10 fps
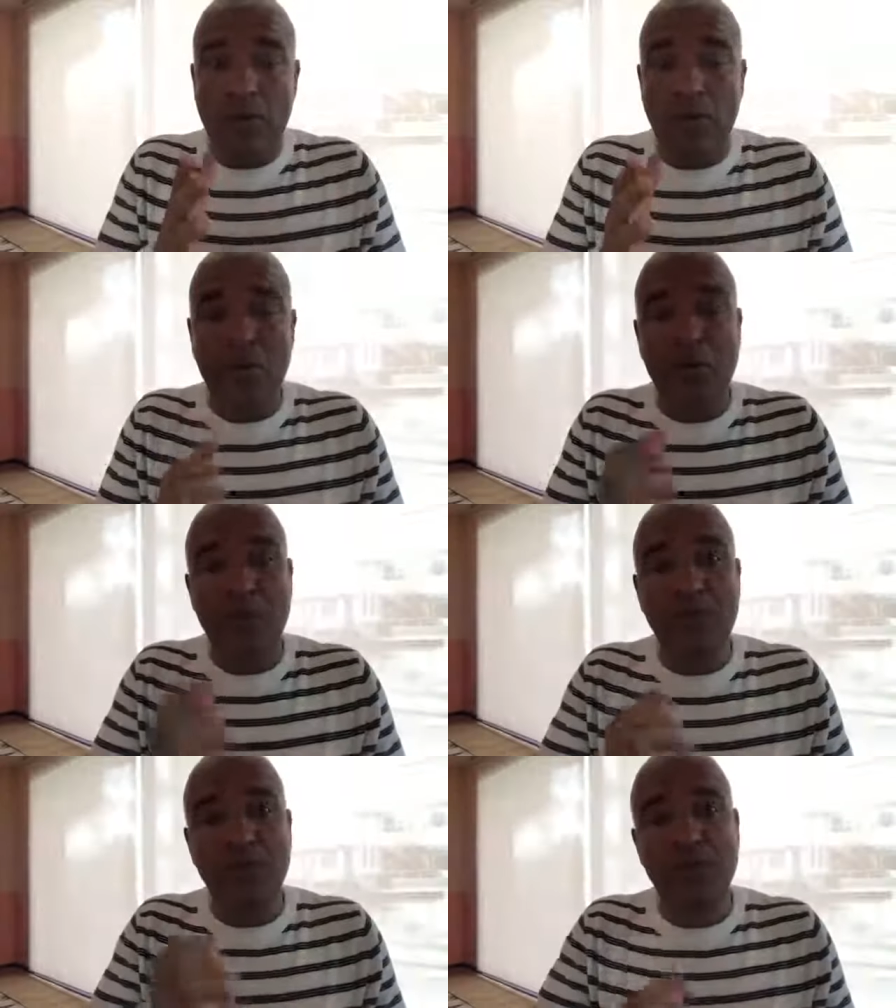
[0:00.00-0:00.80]
with
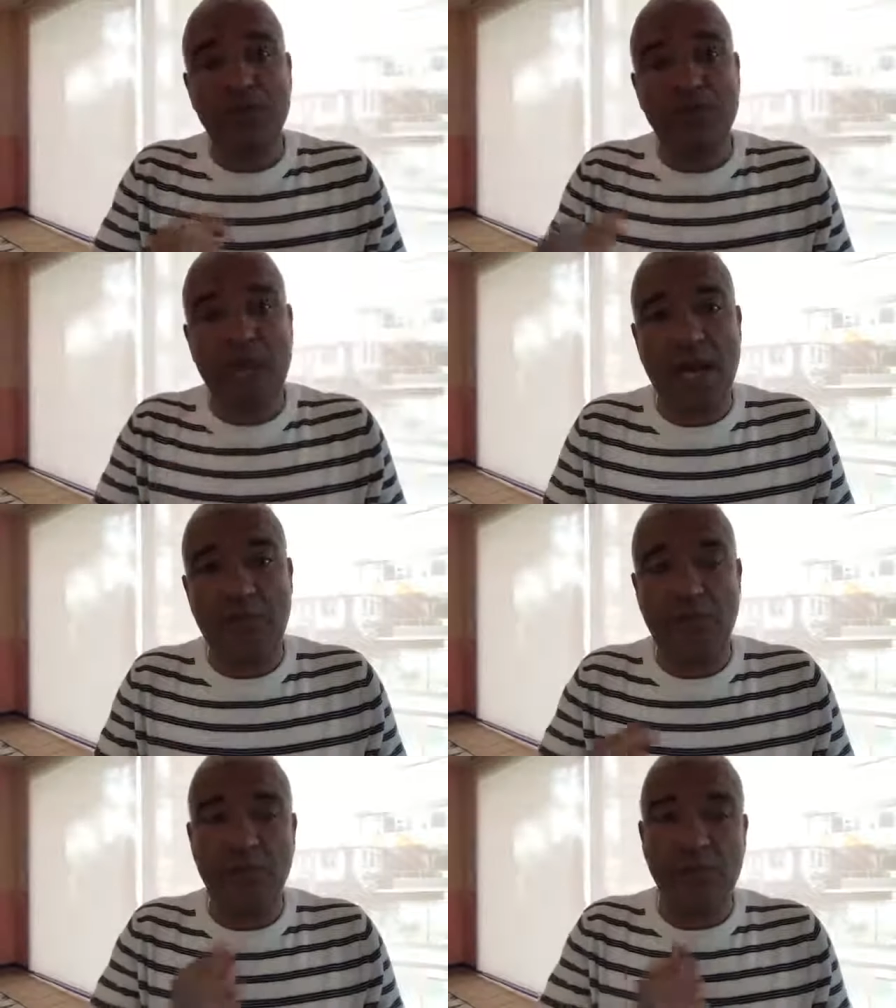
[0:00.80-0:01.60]
what you want to
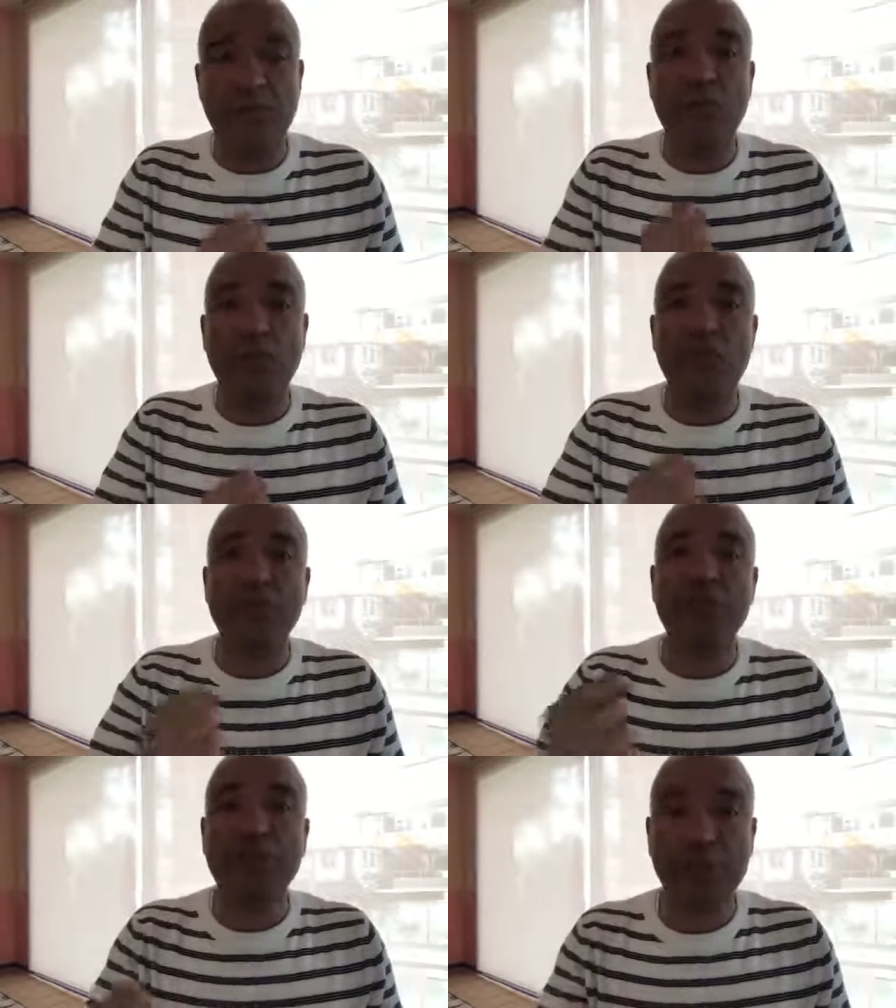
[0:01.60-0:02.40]
accomplish, what you
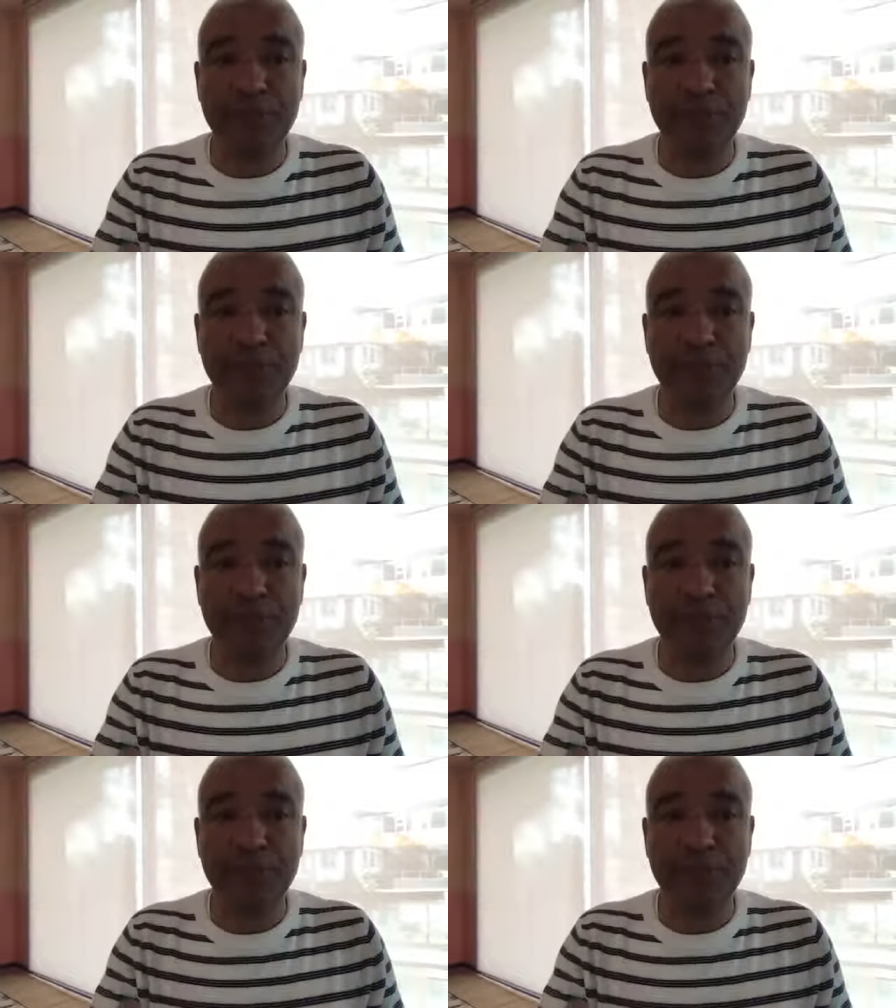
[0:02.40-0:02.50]
want to do.